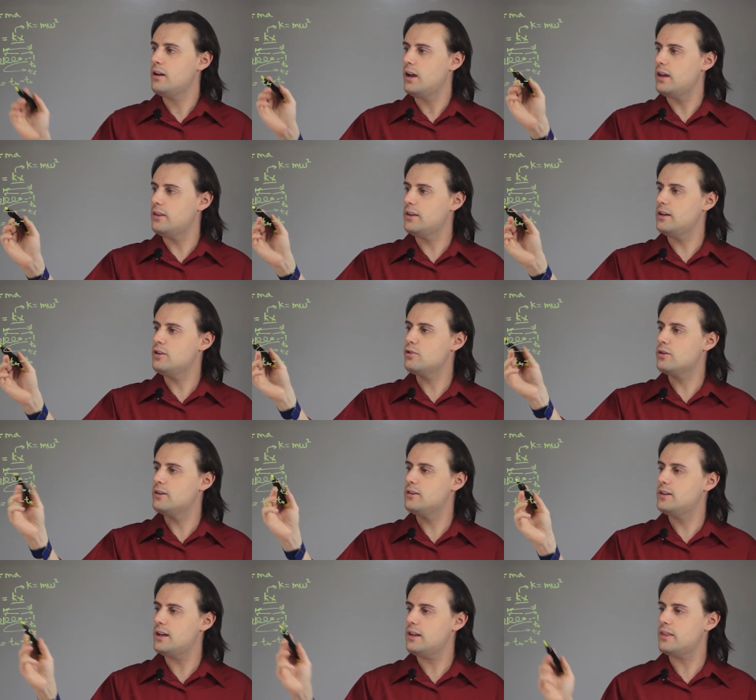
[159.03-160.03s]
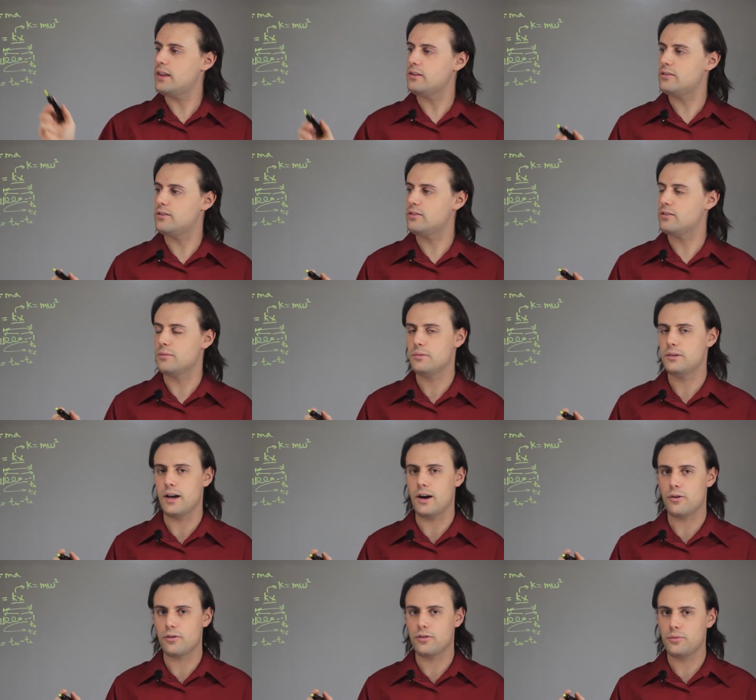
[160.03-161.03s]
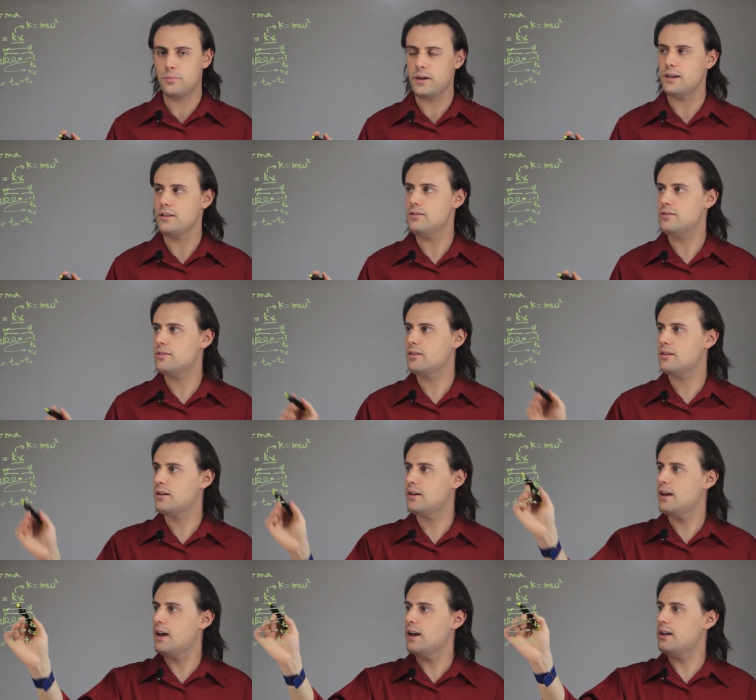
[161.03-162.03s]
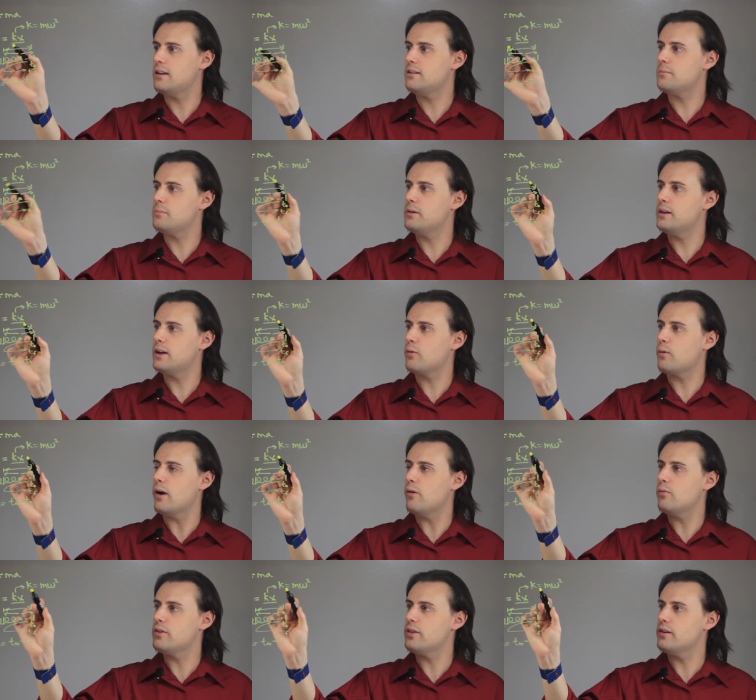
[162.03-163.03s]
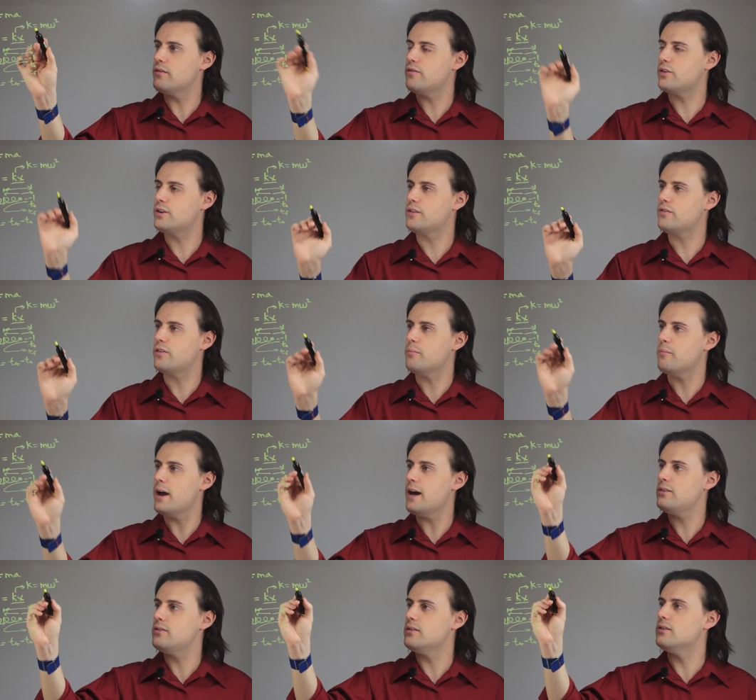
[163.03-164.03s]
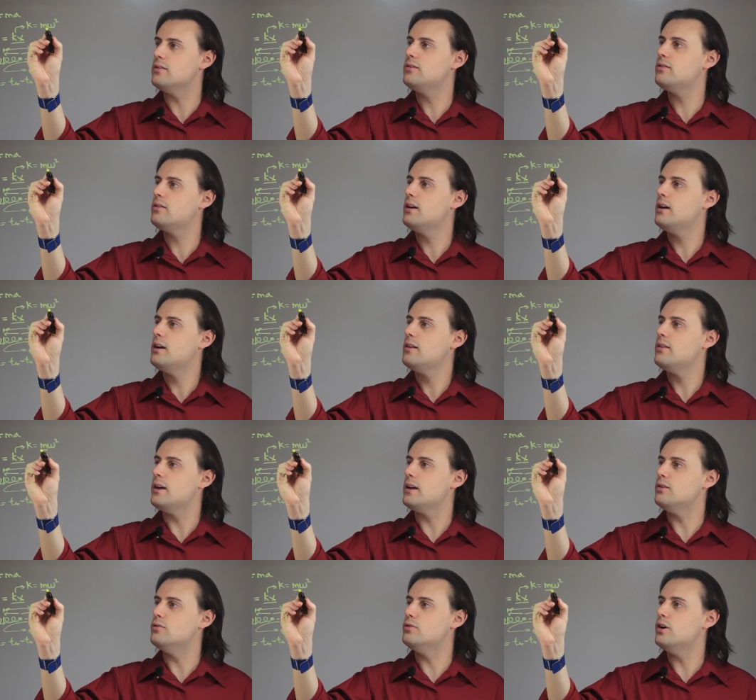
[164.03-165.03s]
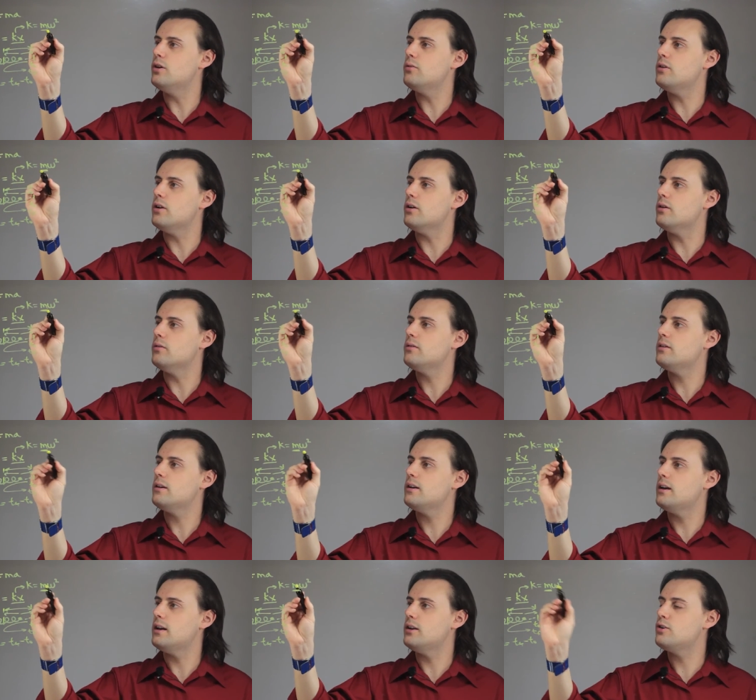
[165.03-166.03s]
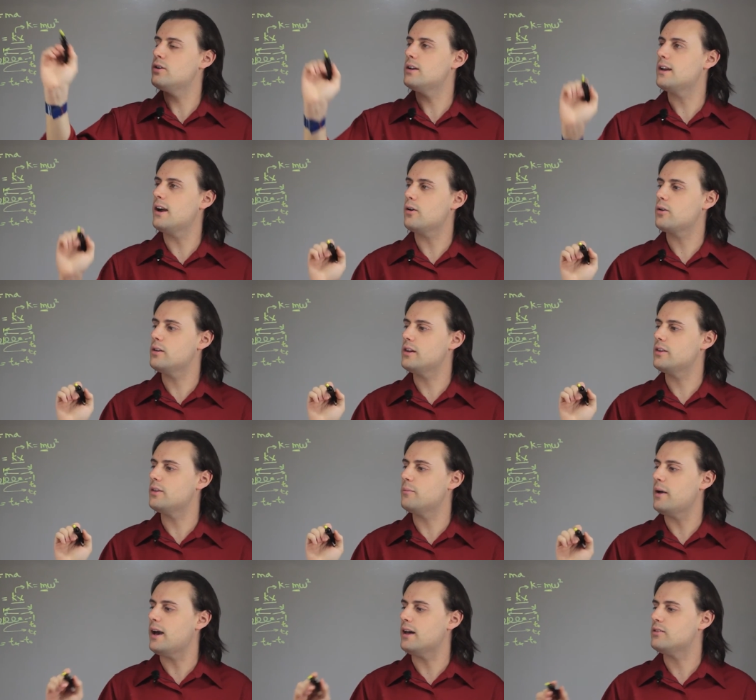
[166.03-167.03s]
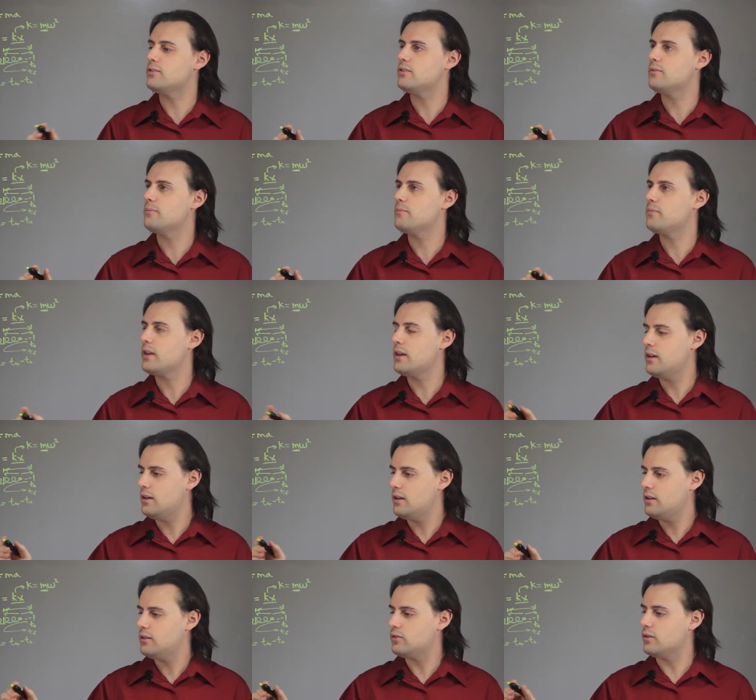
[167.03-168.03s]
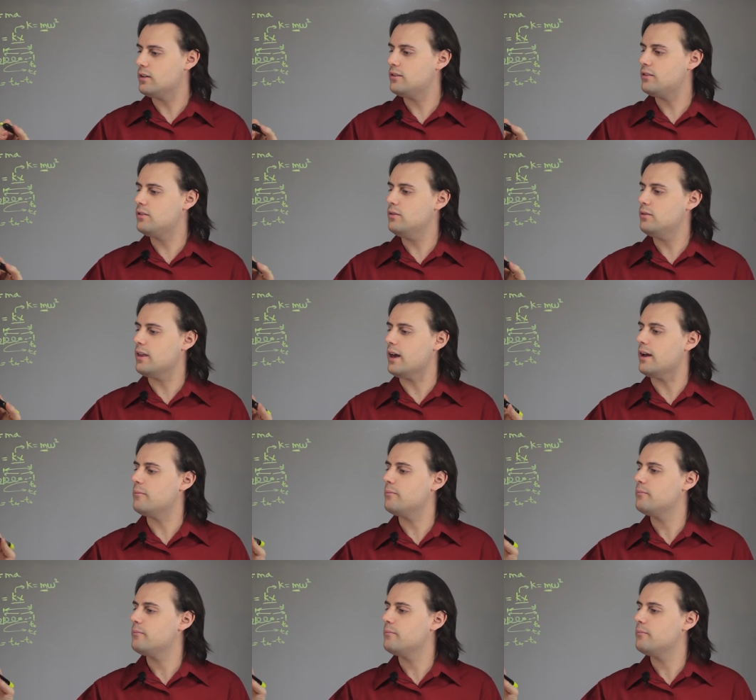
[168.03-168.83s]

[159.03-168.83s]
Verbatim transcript: And then you can take that system to outer space and play around with it for different masses that you don't know, and you can calculate the mass. So let's do that.